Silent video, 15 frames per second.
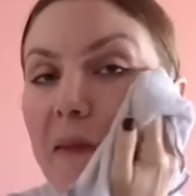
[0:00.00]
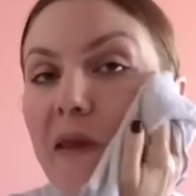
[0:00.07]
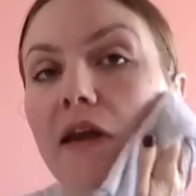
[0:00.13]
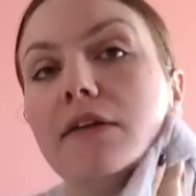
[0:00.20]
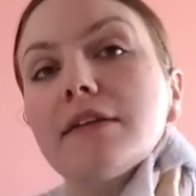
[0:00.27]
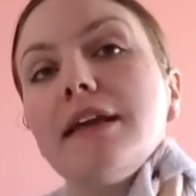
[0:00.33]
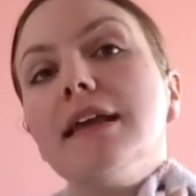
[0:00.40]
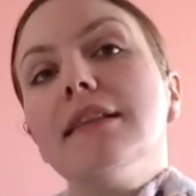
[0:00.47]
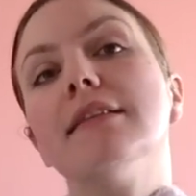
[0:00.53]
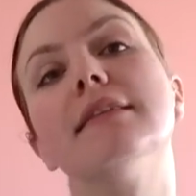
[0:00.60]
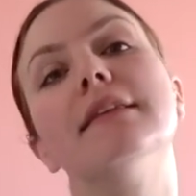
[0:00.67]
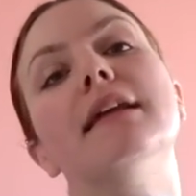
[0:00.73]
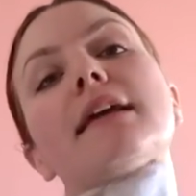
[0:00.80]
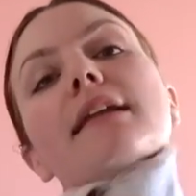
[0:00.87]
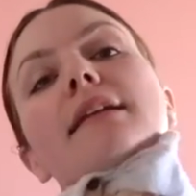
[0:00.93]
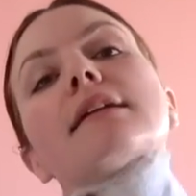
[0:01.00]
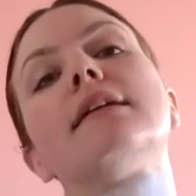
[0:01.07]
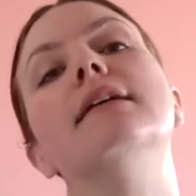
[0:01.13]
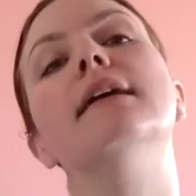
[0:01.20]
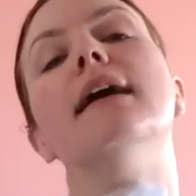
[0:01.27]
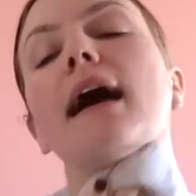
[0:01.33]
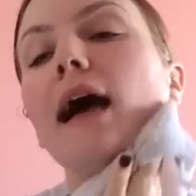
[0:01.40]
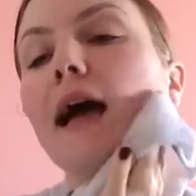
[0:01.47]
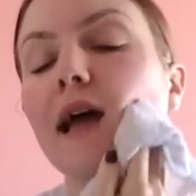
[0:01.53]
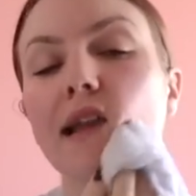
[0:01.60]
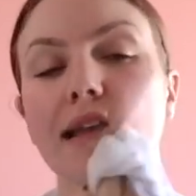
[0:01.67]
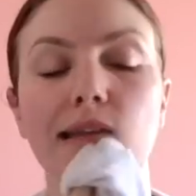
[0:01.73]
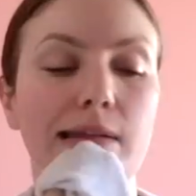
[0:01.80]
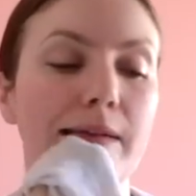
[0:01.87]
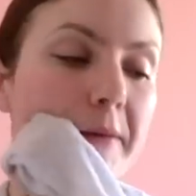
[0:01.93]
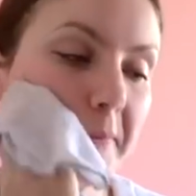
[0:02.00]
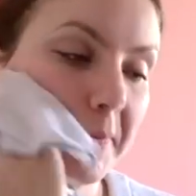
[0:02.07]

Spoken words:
irritate the skin and